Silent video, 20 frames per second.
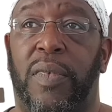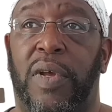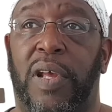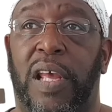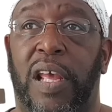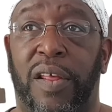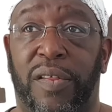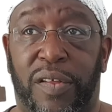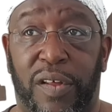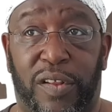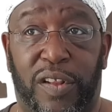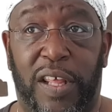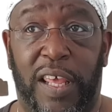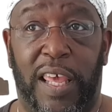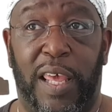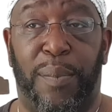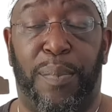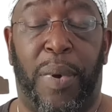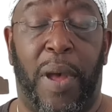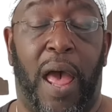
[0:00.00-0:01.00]
is a
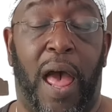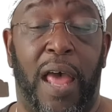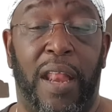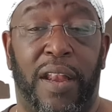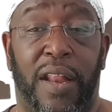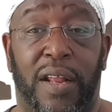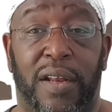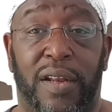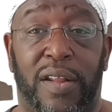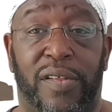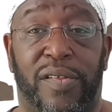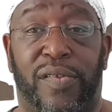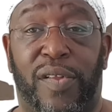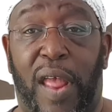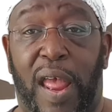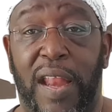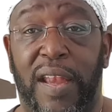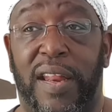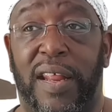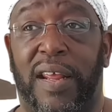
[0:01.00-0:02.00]
deep and
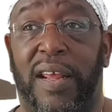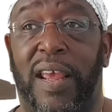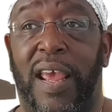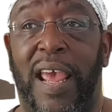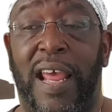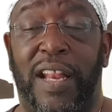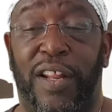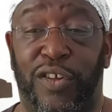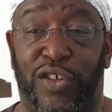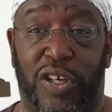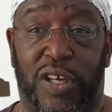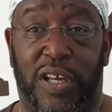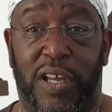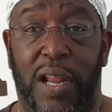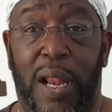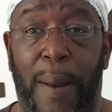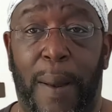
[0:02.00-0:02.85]
understanding energy.